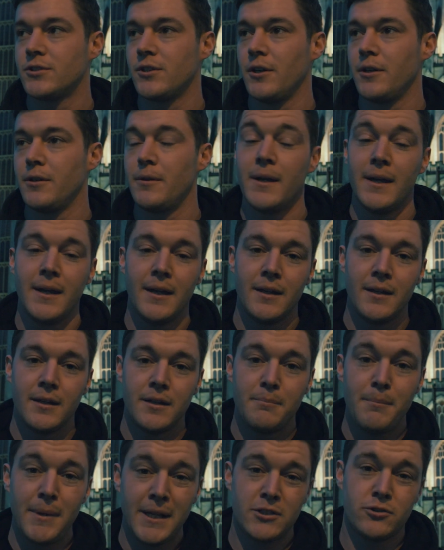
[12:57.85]
So
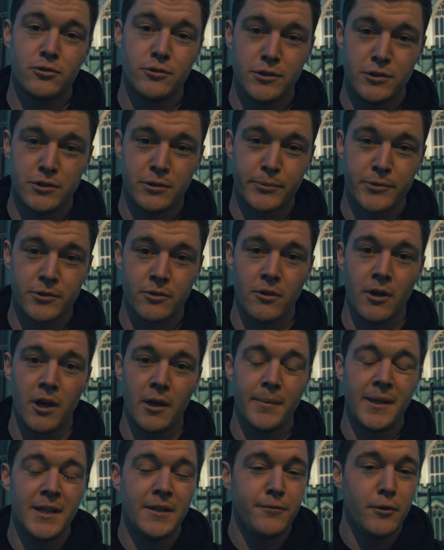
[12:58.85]
make sure you
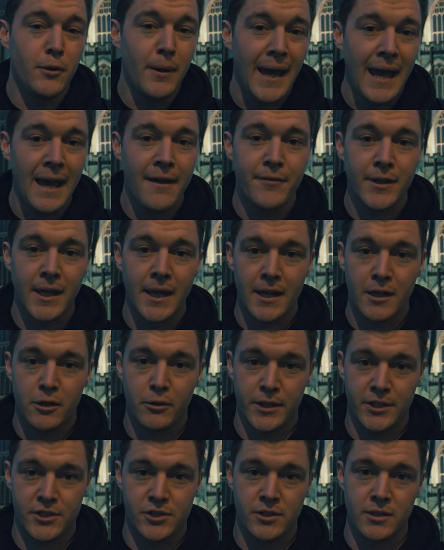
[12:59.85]
subscribe, and if you ever get a
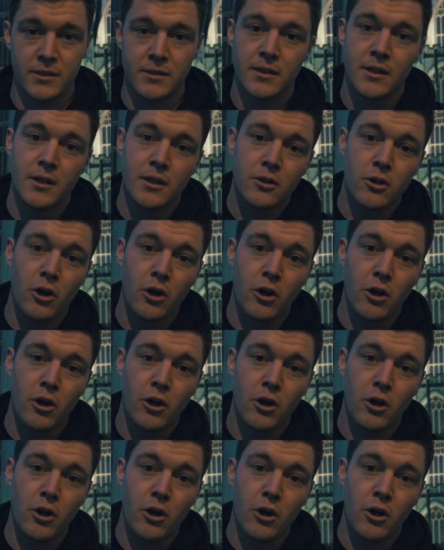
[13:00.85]
question,